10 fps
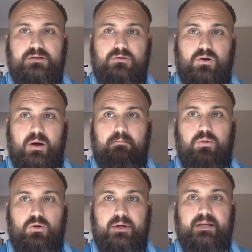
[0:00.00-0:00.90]
So you've got
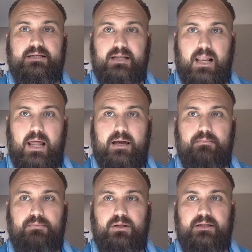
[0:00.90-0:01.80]
employees
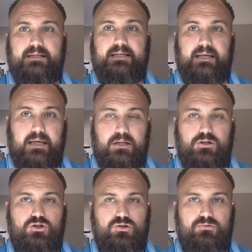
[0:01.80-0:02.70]
liability
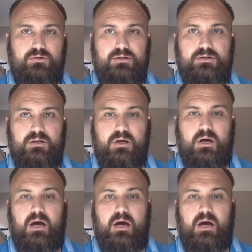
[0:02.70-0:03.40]
insurance,